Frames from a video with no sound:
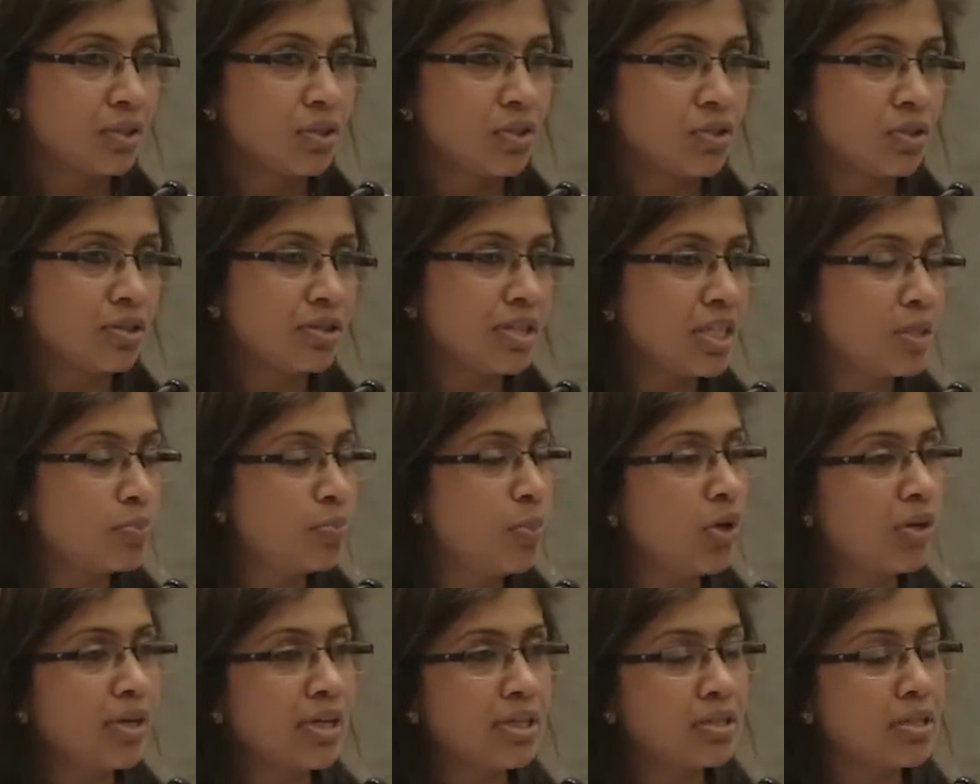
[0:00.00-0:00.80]
So this
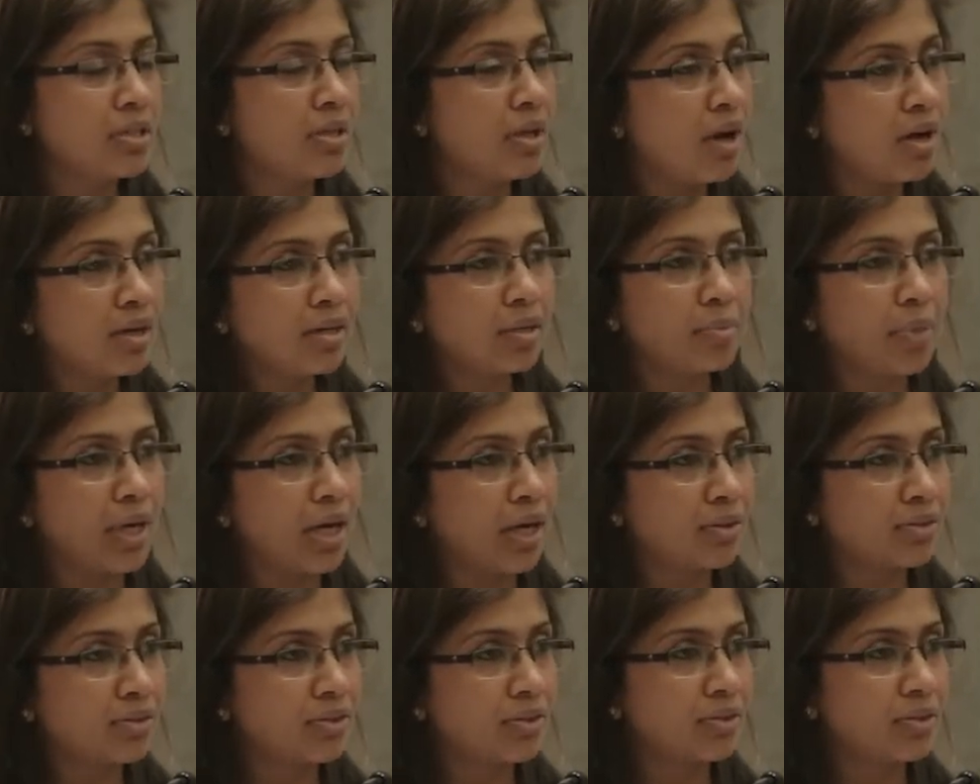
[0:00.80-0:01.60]
book is not
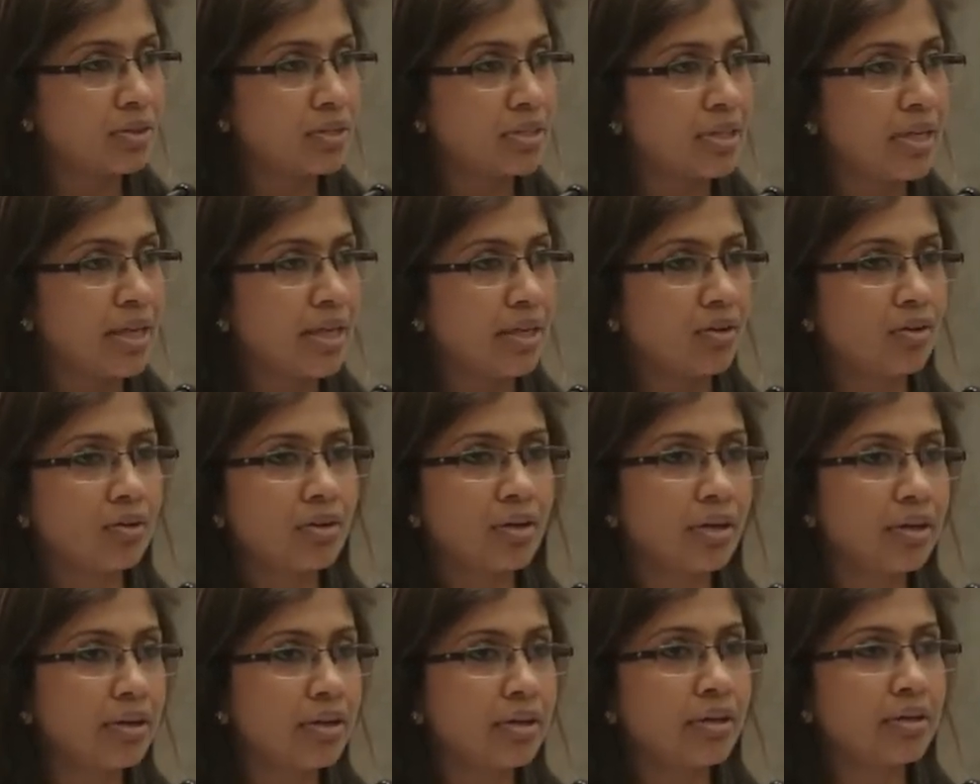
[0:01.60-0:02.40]
about, you know, saying a
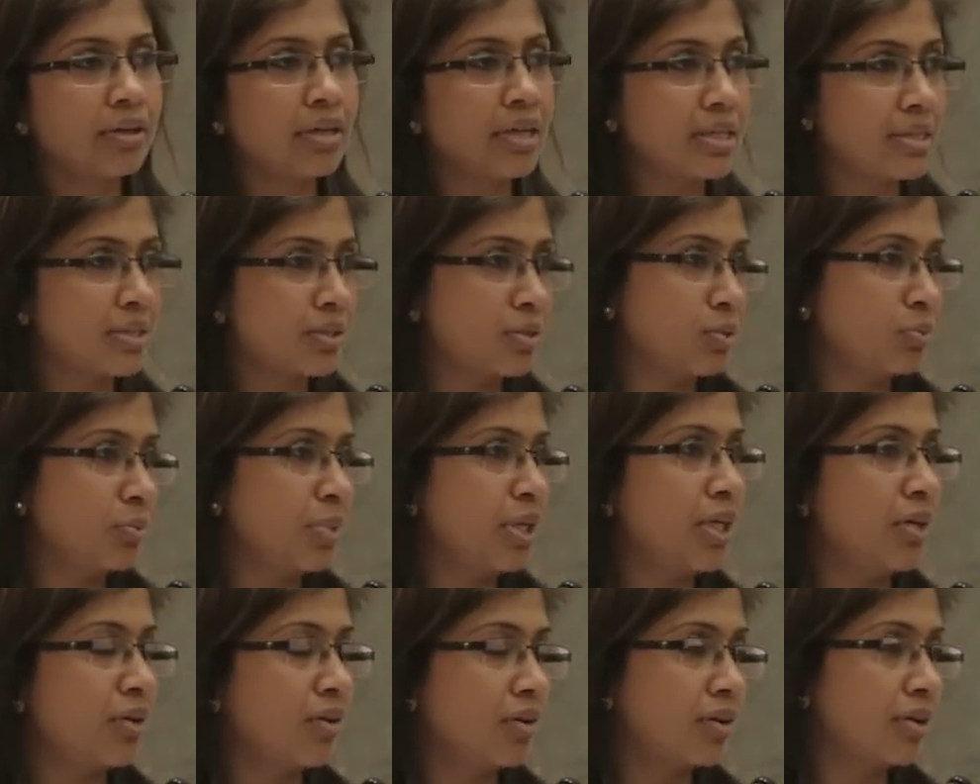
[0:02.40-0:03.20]
career is to
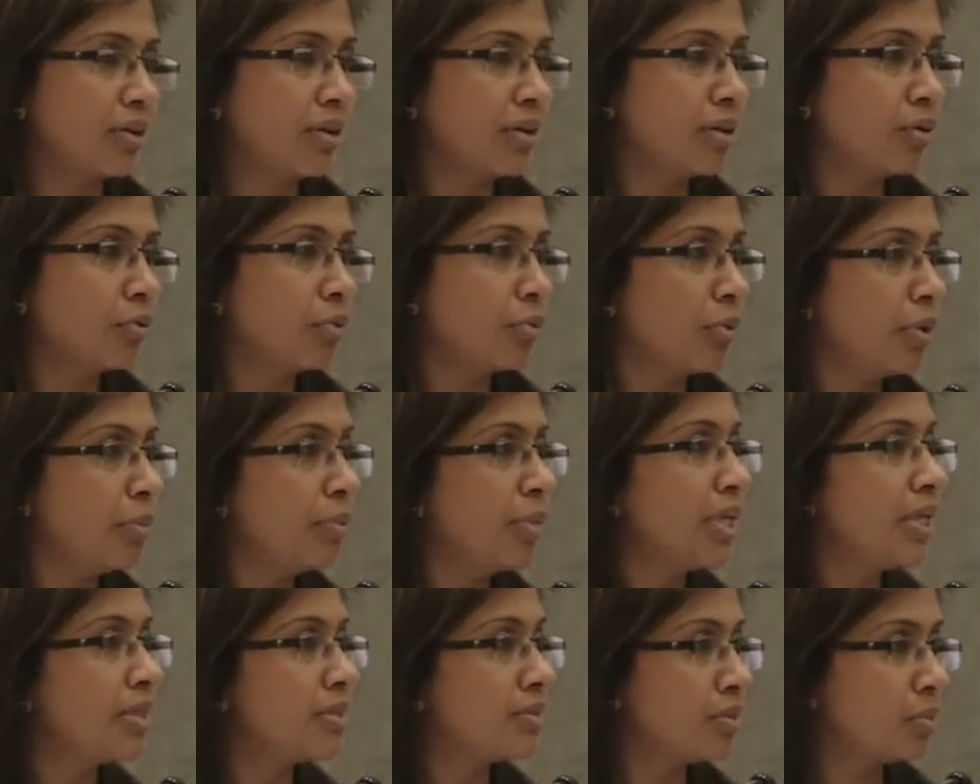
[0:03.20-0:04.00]
be, or career
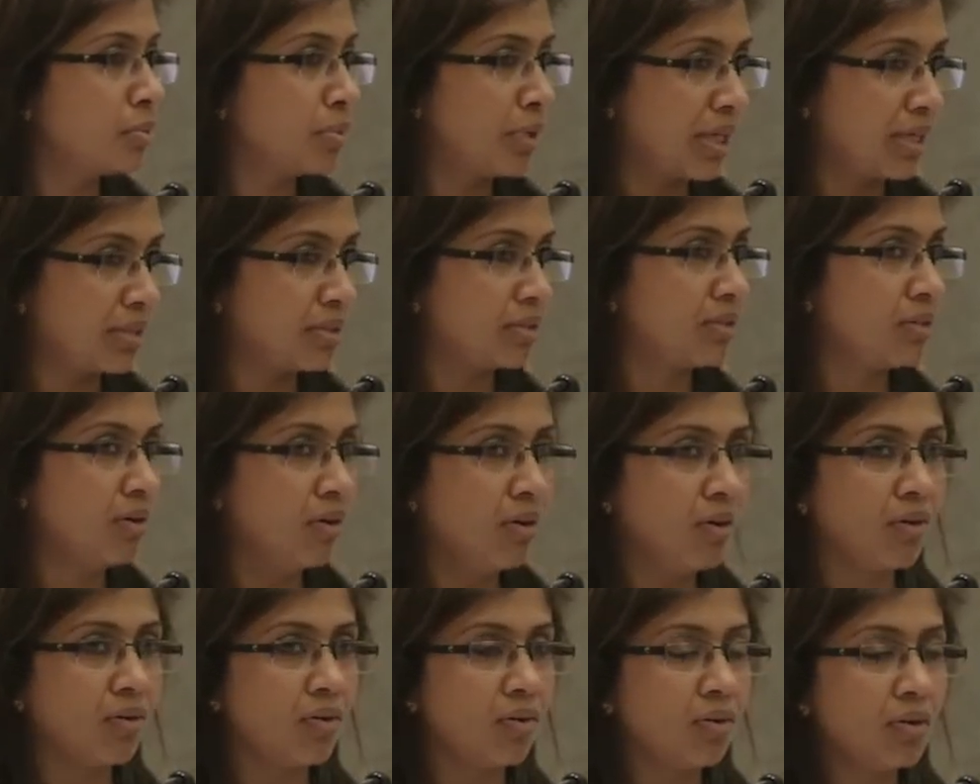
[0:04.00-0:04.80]
women is the way to
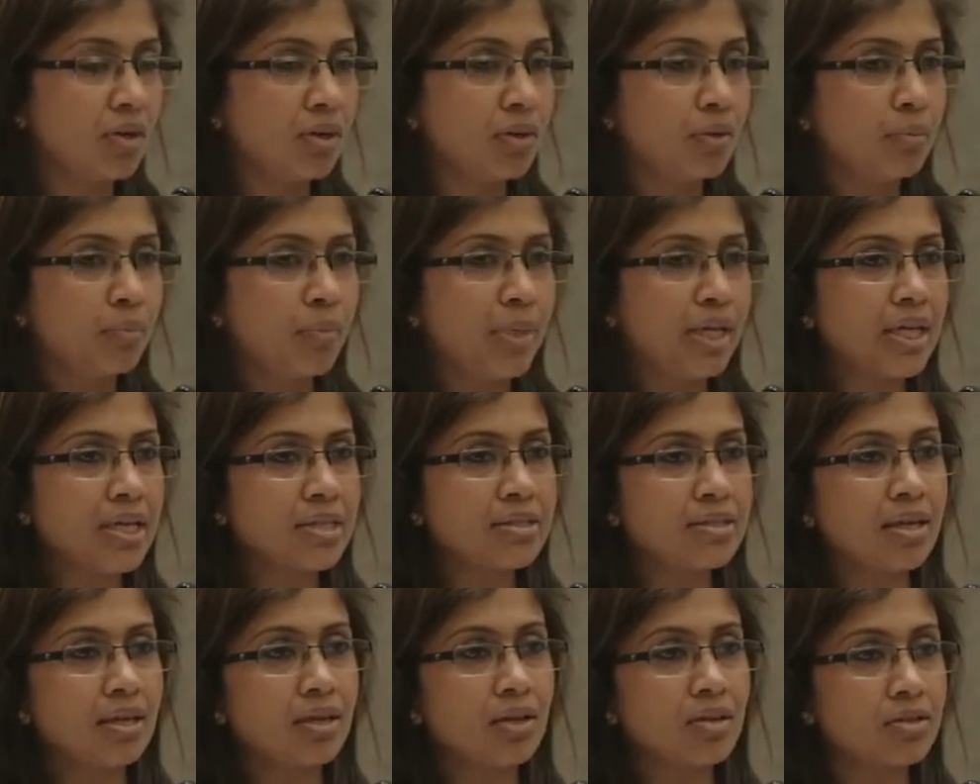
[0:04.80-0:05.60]
go,
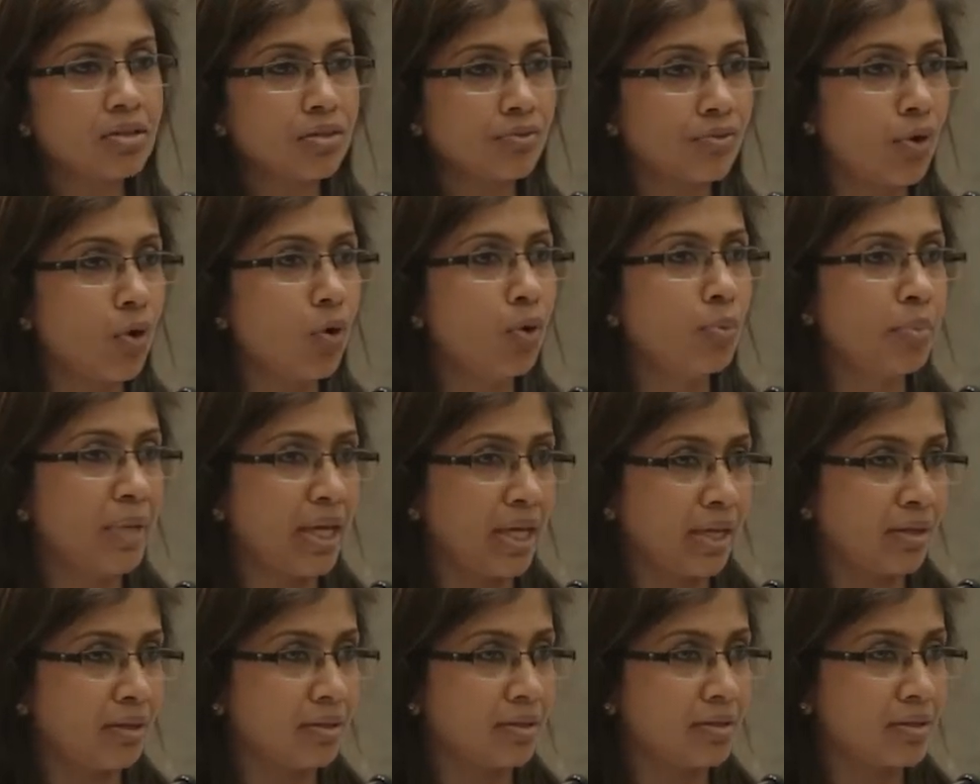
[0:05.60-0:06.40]
because there are lots of
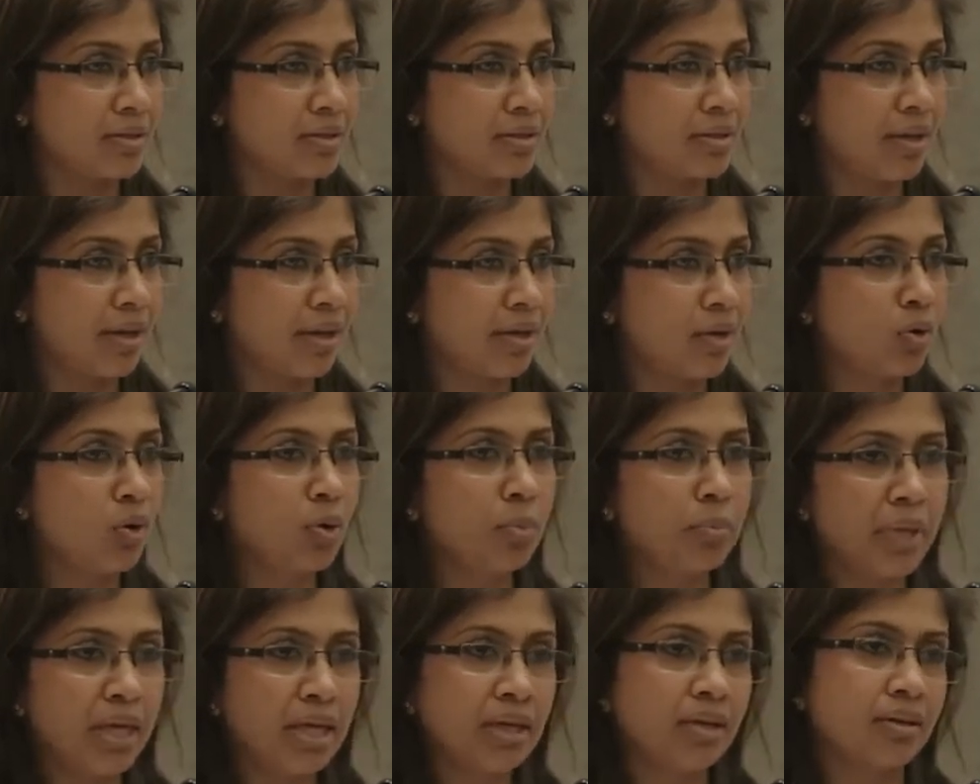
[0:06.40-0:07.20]
homemakers, and
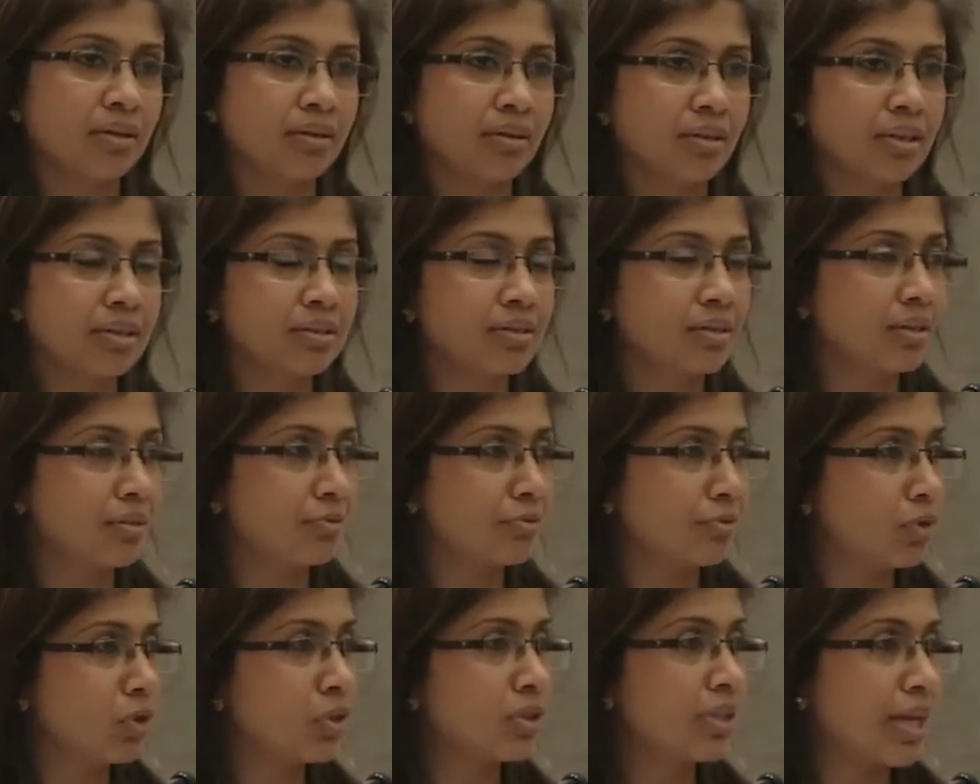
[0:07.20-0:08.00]
homemaker is a
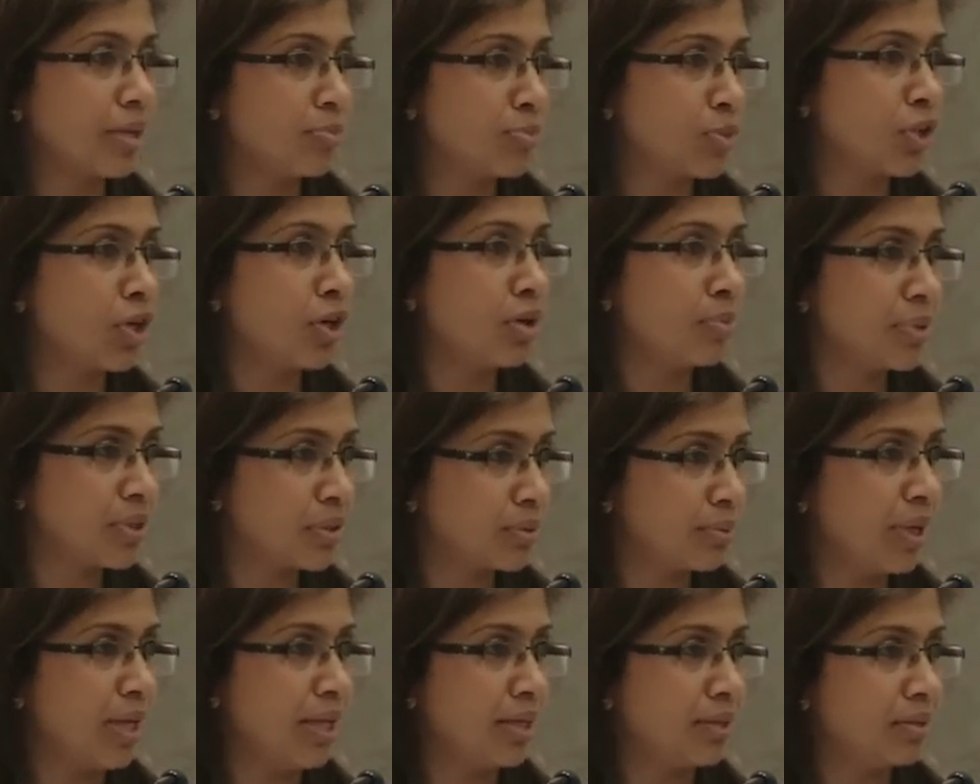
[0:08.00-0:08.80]
full-time job
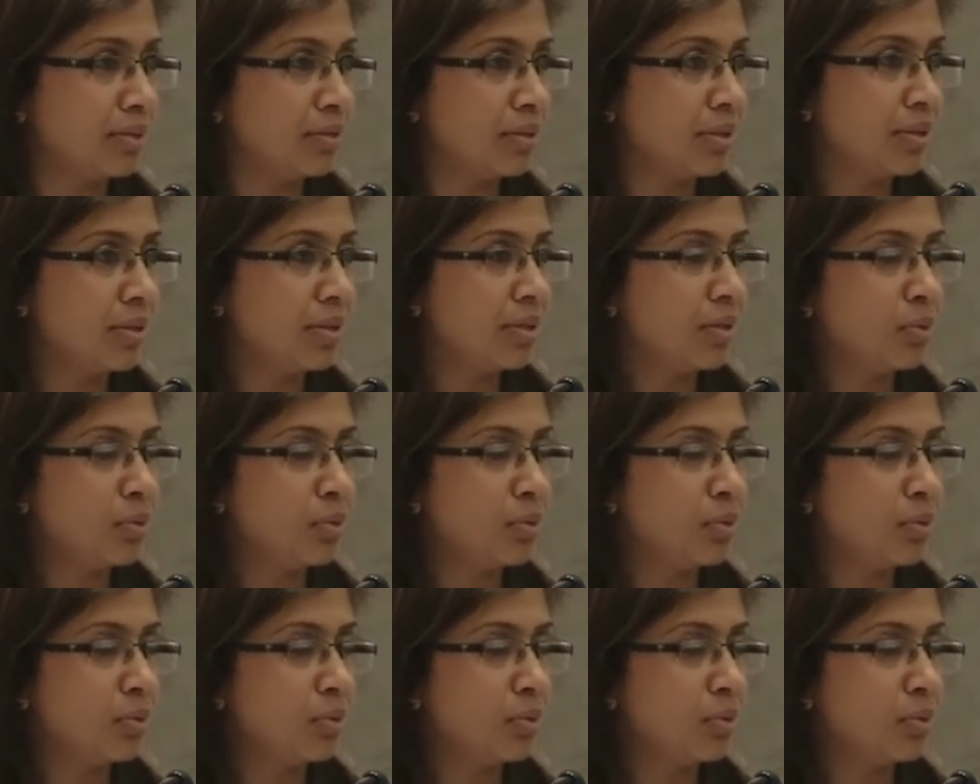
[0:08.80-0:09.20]
as well,